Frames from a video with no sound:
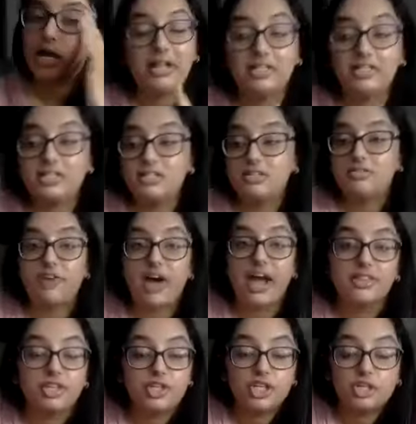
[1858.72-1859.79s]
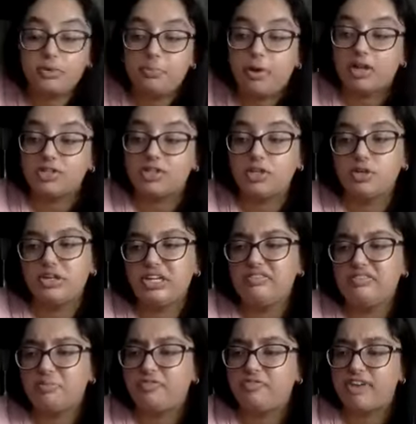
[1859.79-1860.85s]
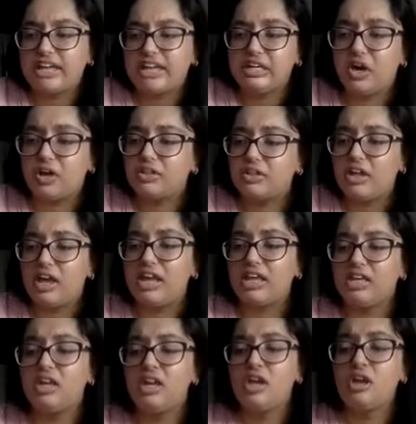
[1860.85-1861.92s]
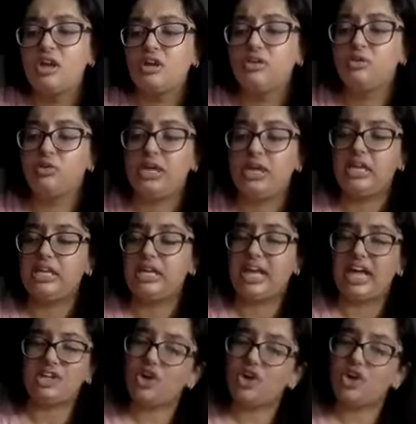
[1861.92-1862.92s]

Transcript: place is to find the chickpea pasta. You can even find it online. You can get at